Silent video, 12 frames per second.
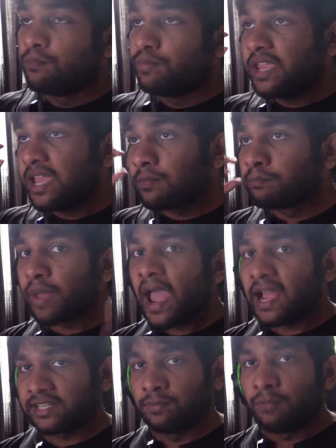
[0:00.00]
being
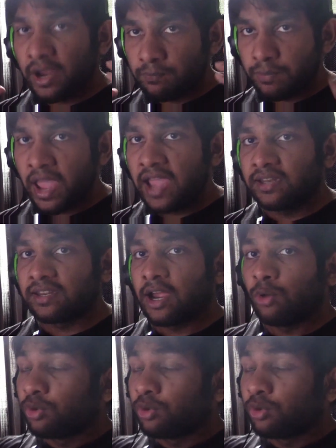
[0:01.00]
backed by Bandai,